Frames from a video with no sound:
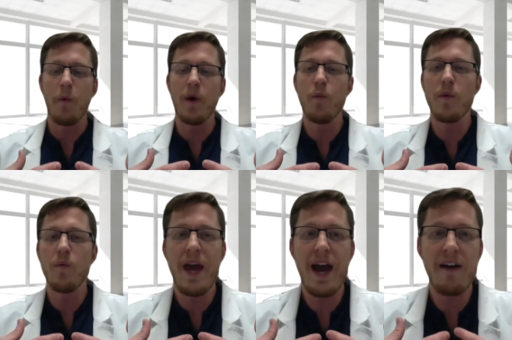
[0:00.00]
When
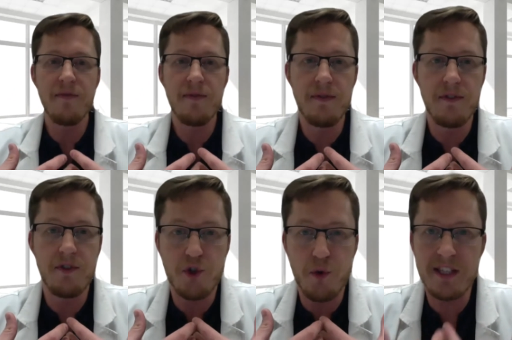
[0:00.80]
we have
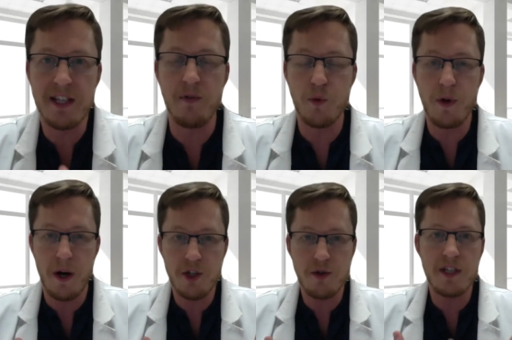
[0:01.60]
stress levels, when
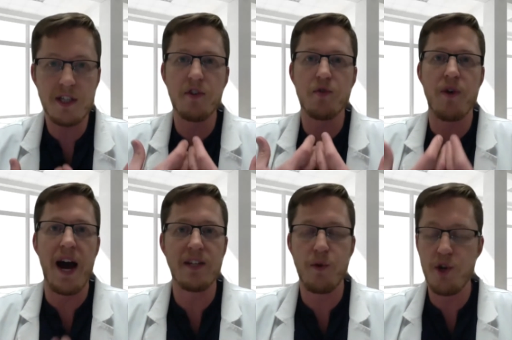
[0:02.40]
our stress levels
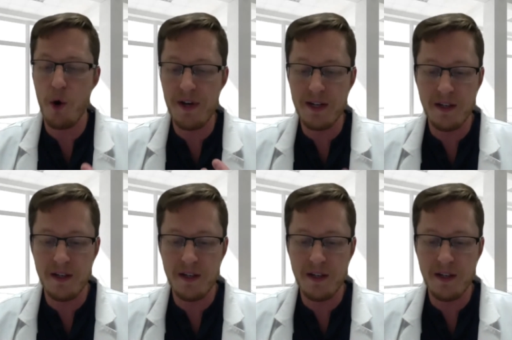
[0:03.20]
rise, we know that